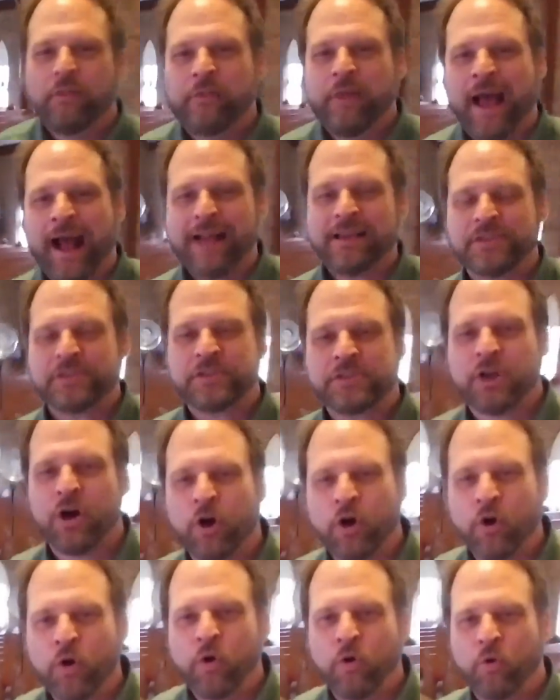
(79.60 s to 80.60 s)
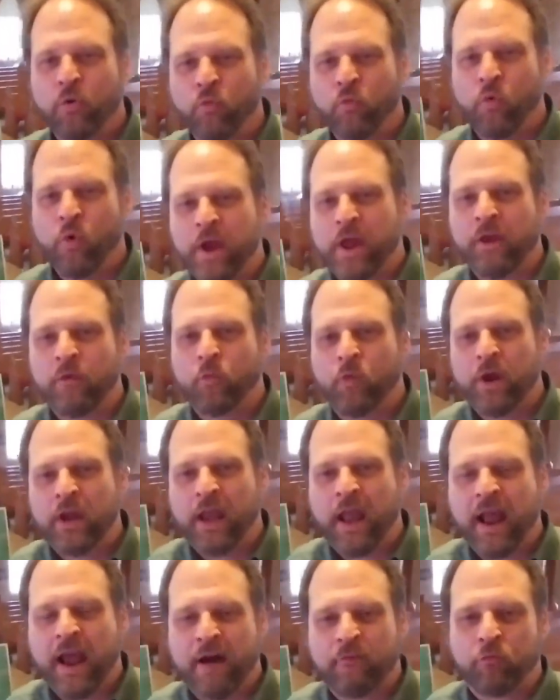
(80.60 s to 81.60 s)
That's so when
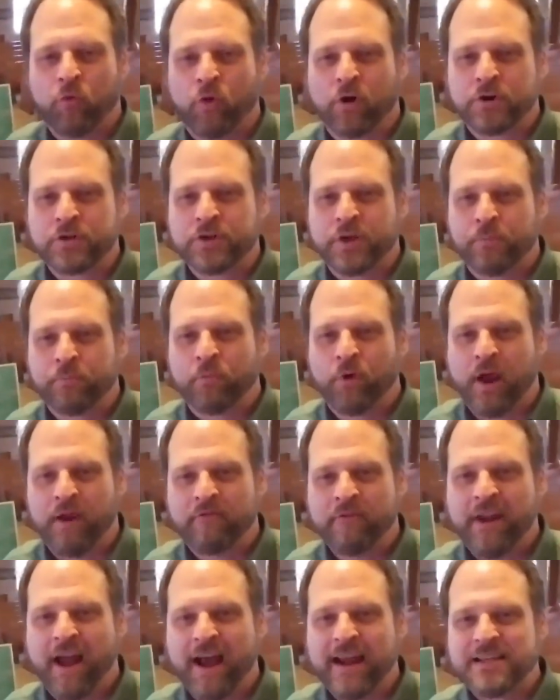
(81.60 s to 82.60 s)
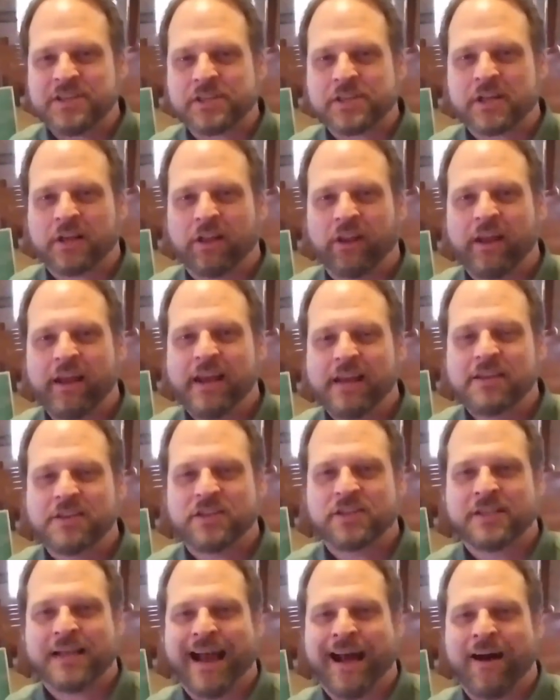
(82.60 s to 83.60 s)
we have worship, we have nice clean
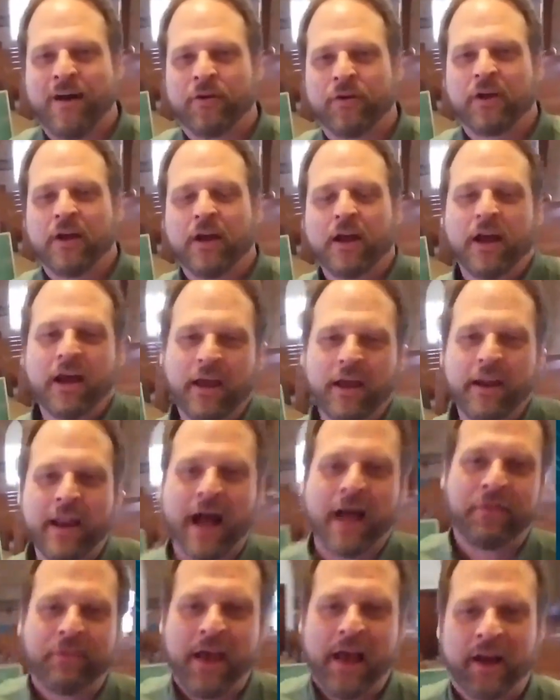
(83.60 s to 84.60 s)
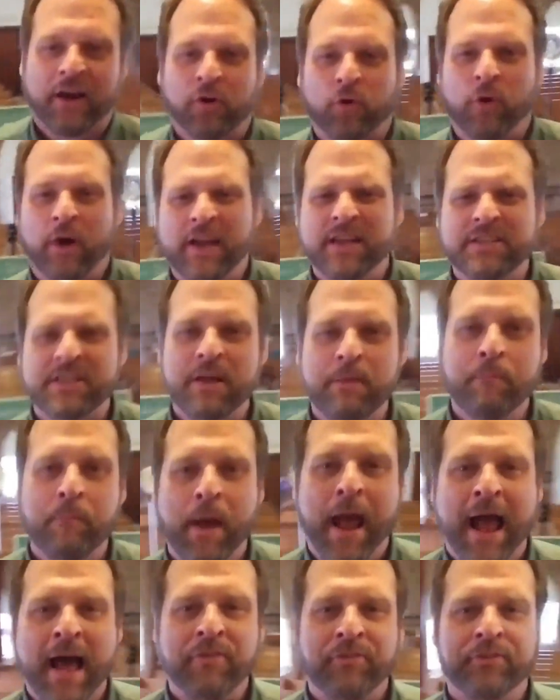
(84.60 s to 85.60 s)
sound and not that crazy
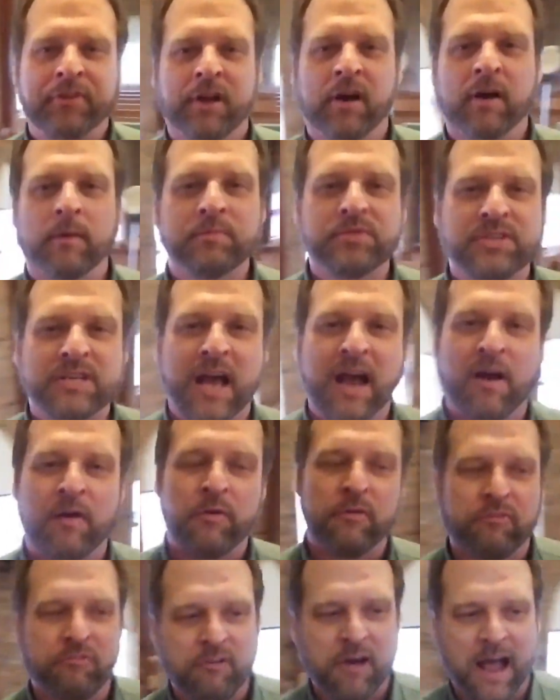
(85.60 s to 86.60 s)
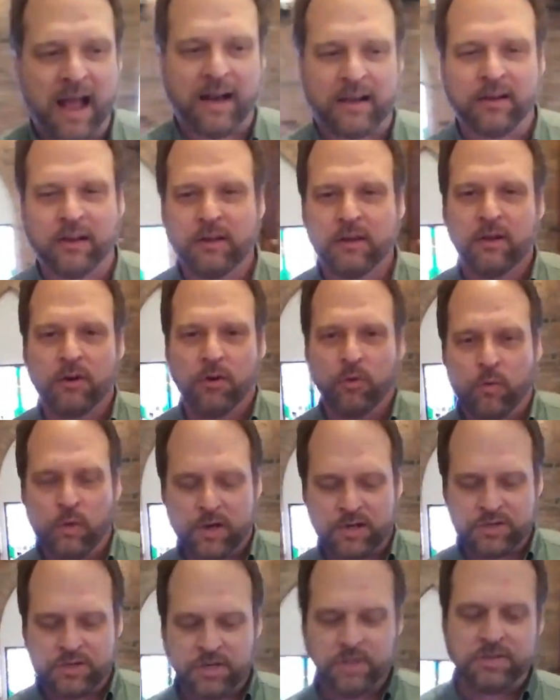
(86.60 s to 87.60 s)
bathtub sound effect,
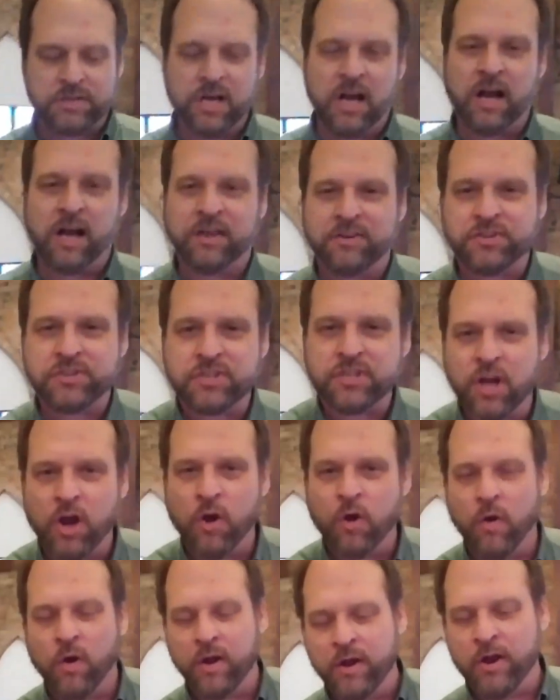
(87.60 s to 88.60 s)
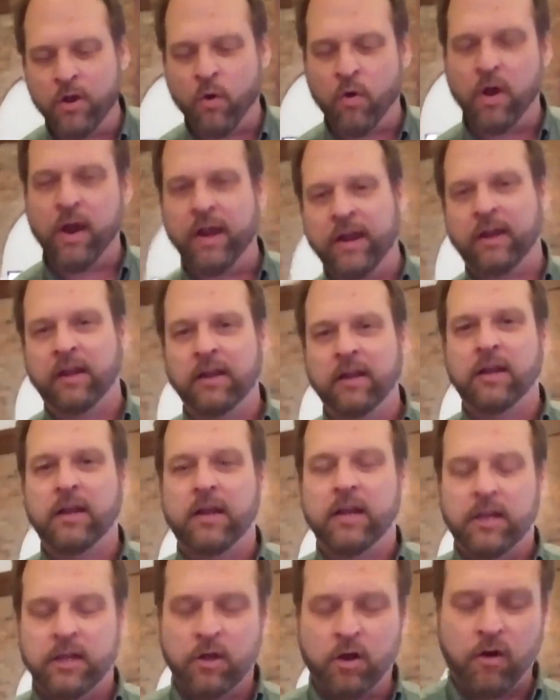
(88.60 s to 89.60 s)
which is so annoying.
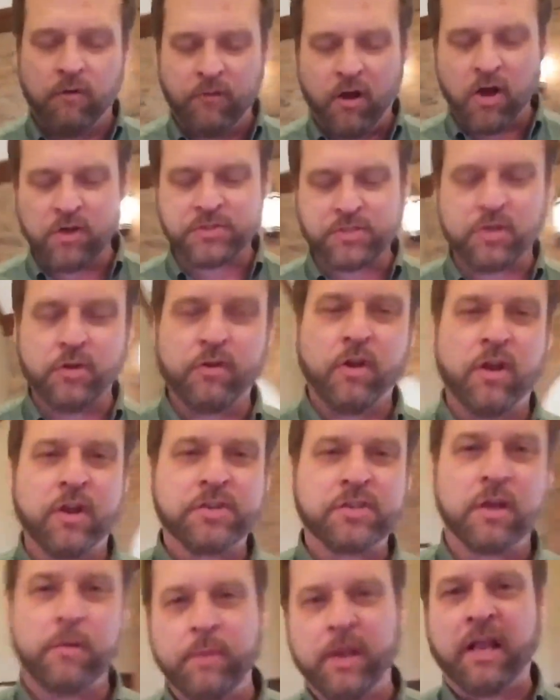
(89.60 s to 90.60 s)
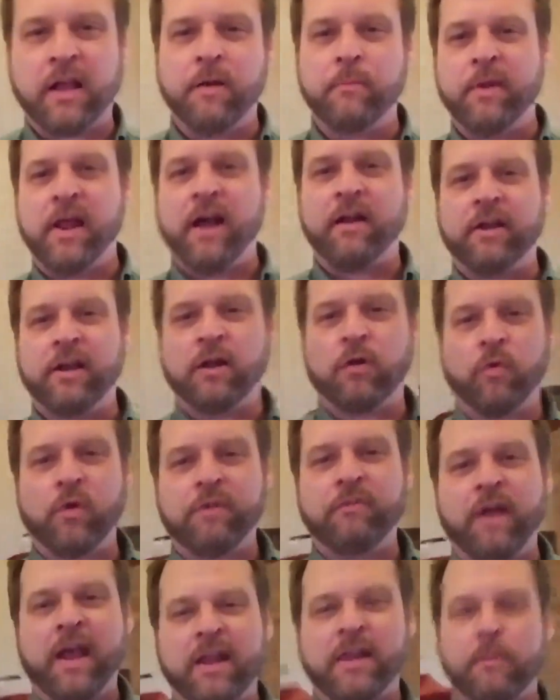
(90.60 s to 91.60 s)
You'll have also noticed, let me come down here,
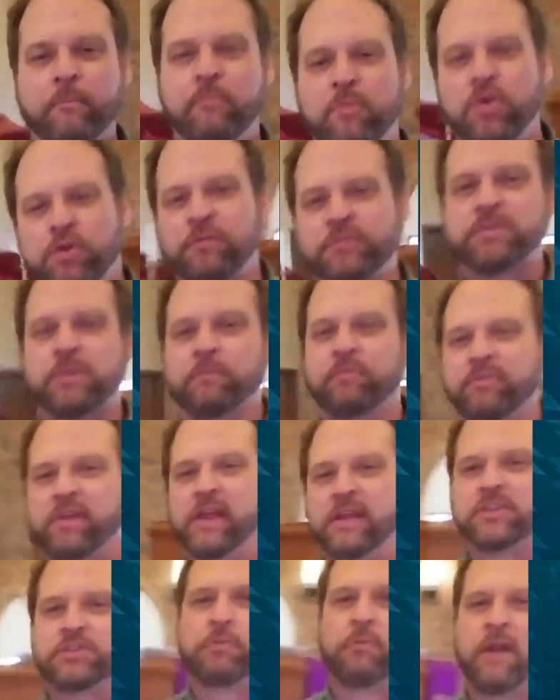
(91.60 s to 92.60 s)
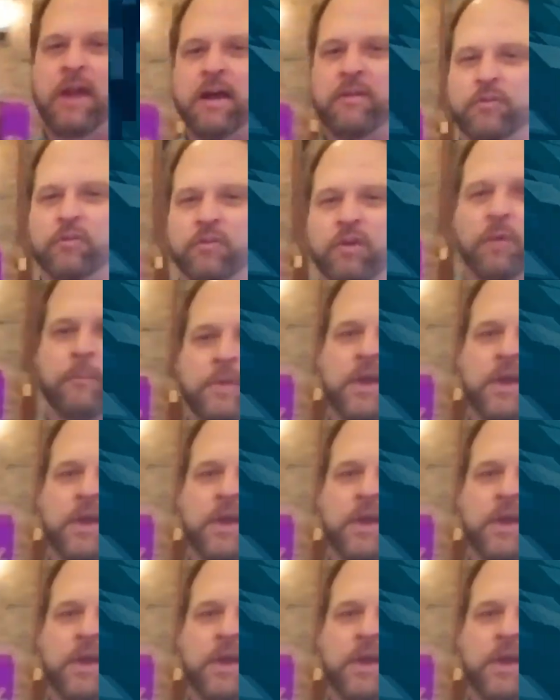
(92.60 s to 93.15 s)
we've had to move some things around a little